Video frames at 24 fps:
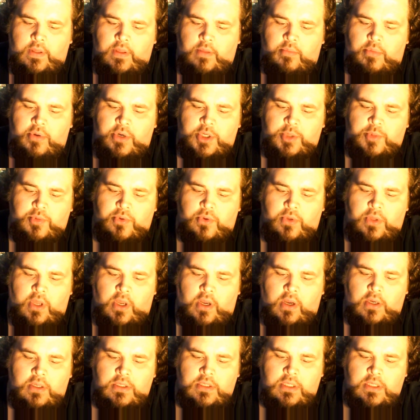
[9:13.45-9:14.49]
British
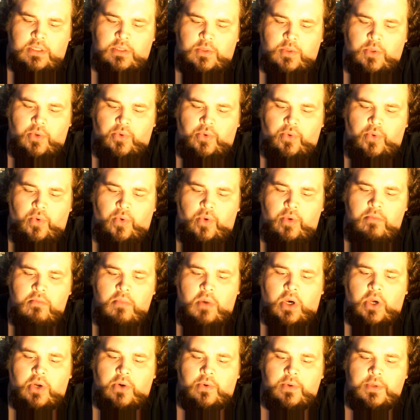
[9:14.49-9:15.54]
Bulldogs. It's who he
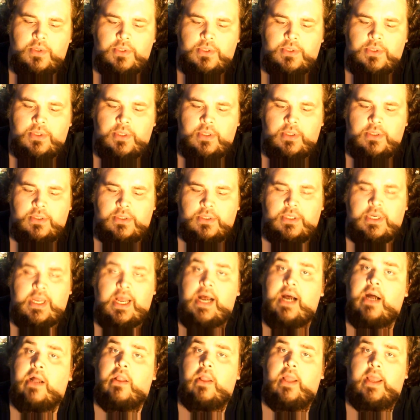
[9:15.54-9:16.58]
modeled his
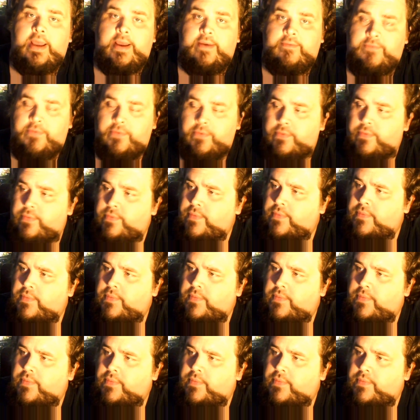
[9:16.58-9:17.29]
style after.